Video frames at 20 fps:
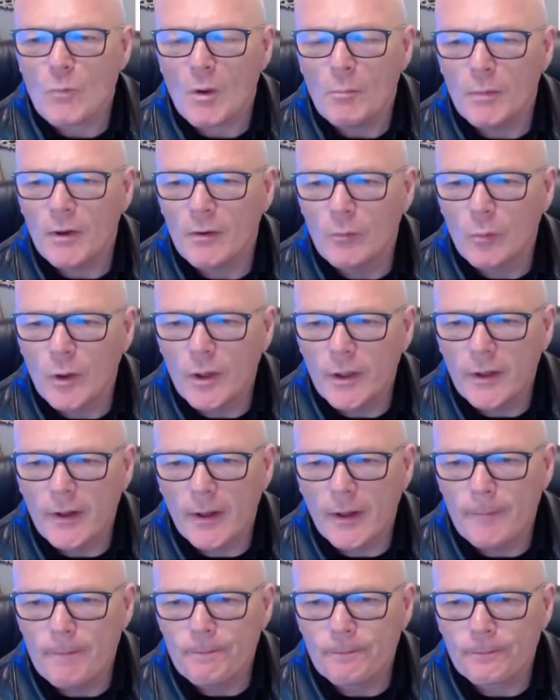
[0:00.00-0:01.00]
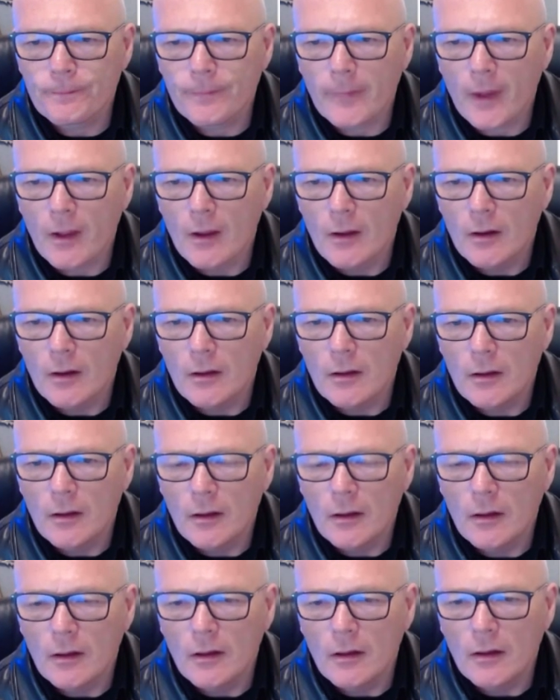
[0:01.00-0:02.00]
Bit wordy that.
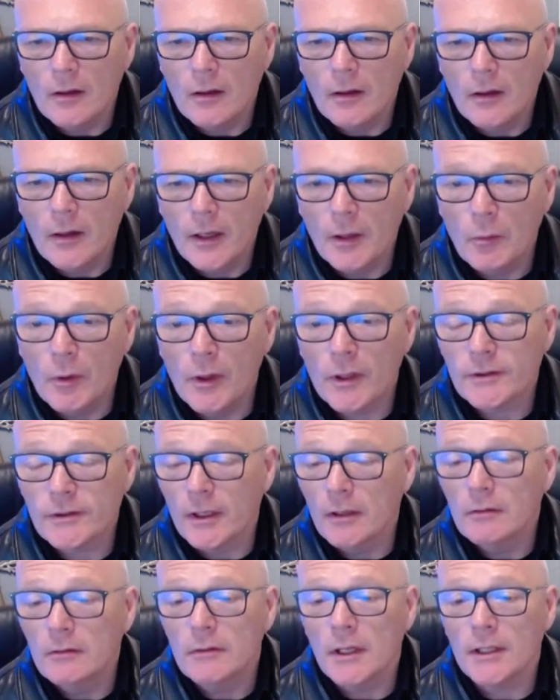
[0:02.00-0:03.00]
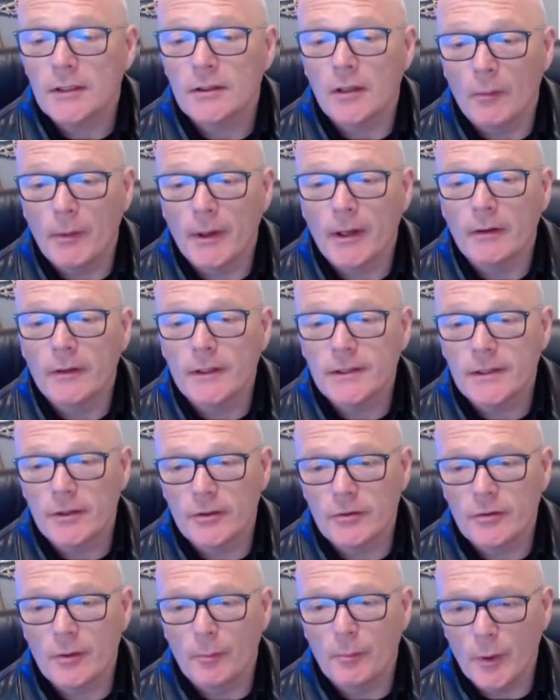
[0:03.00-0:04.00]
It works though, that's a lot better. This
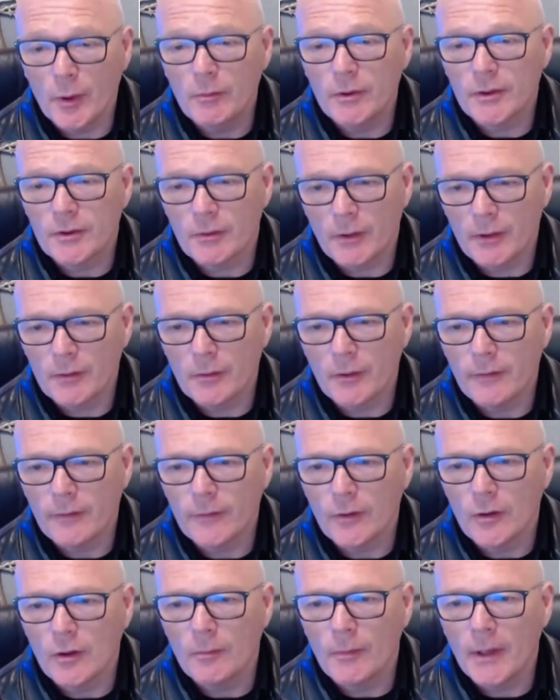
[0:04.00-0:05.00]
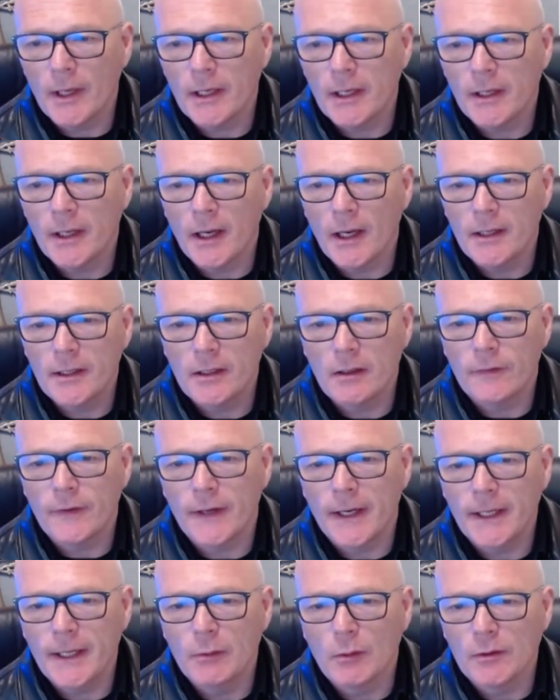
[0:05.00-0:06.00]
industry boomed in 2024, making it ideal for
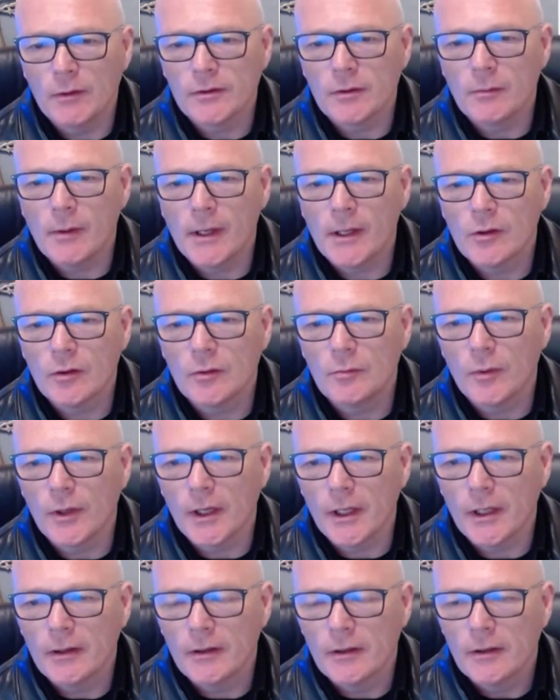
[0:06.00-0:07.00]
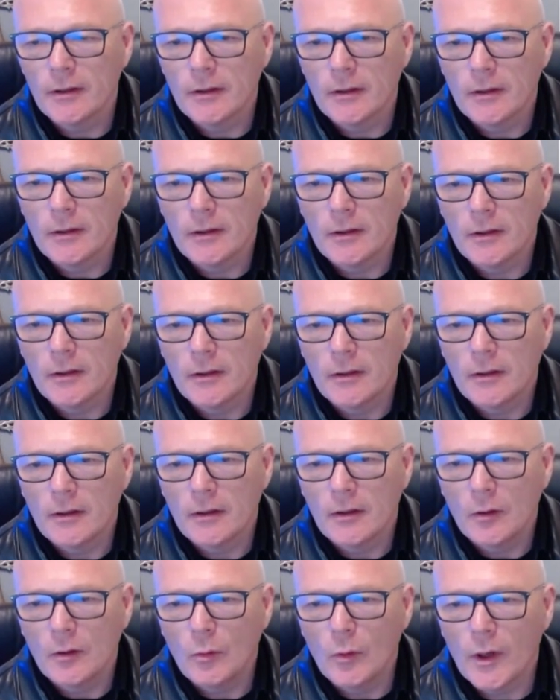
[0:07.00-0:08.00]
anyone to make good money
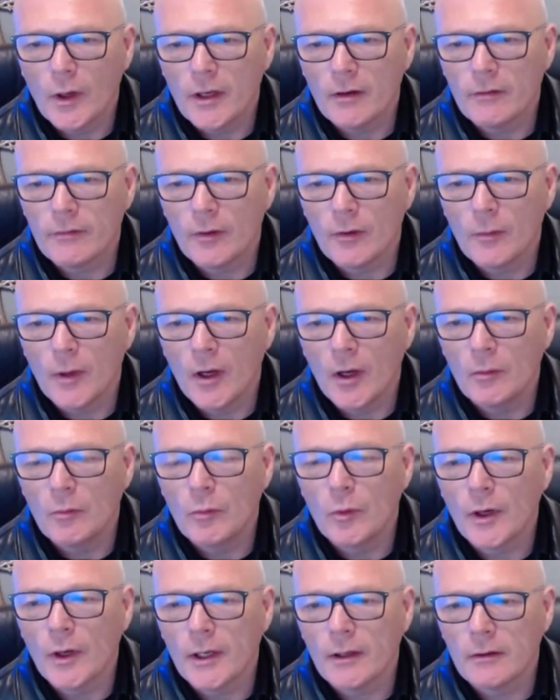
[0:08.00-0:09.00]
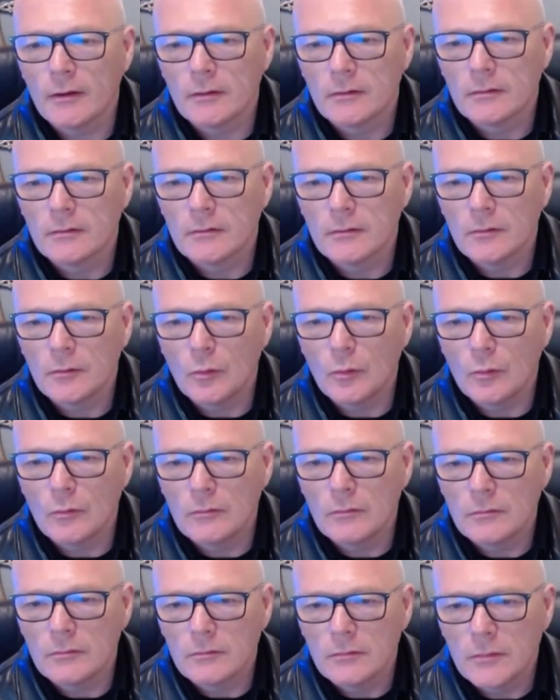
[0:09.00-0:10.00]
working from home,
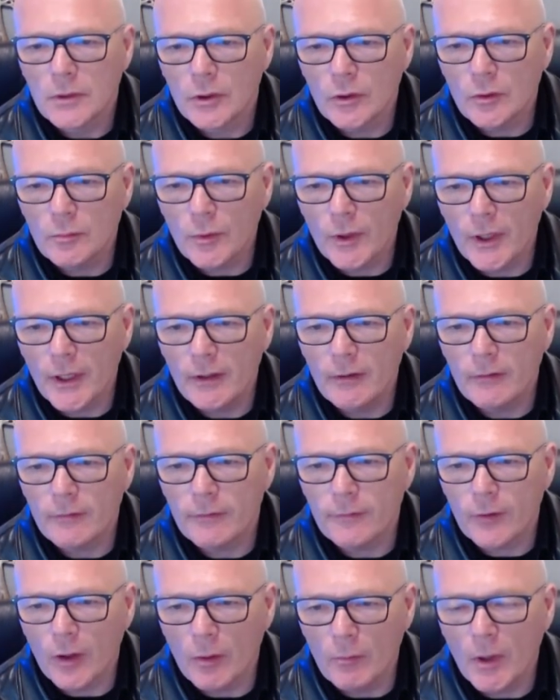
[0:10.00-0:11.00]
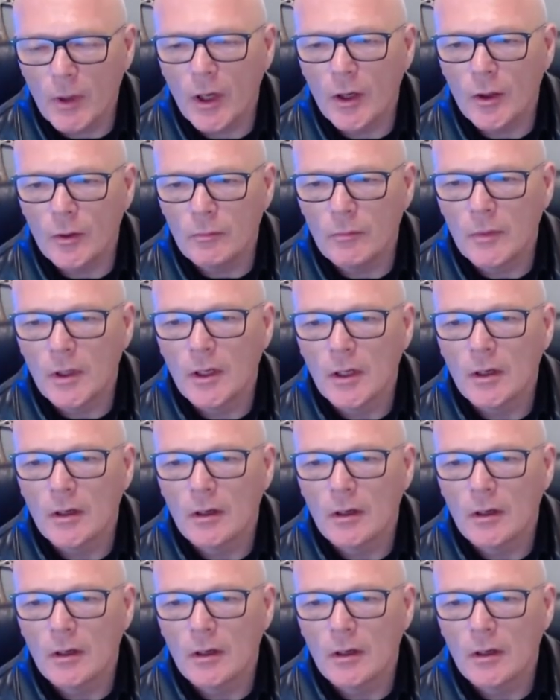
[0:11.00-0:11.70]
good money from home,